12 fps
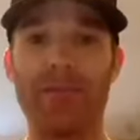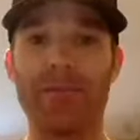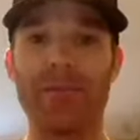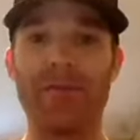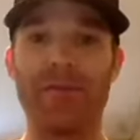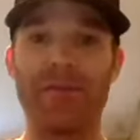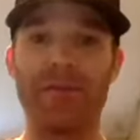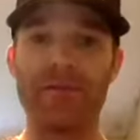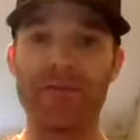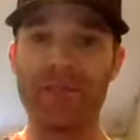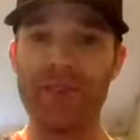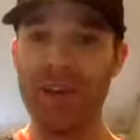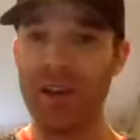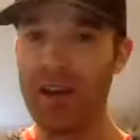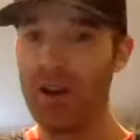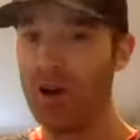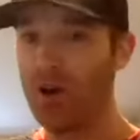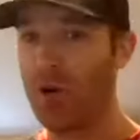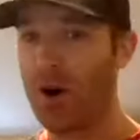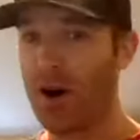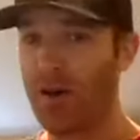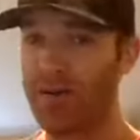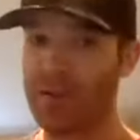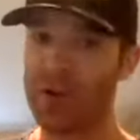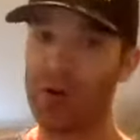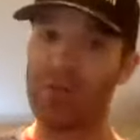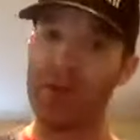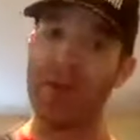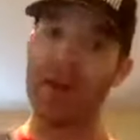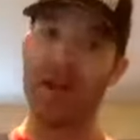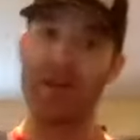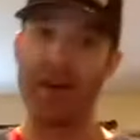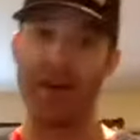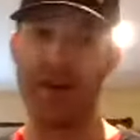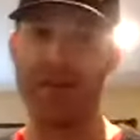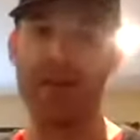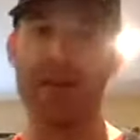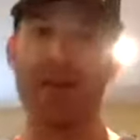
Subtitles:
the CEO of the company I'm in,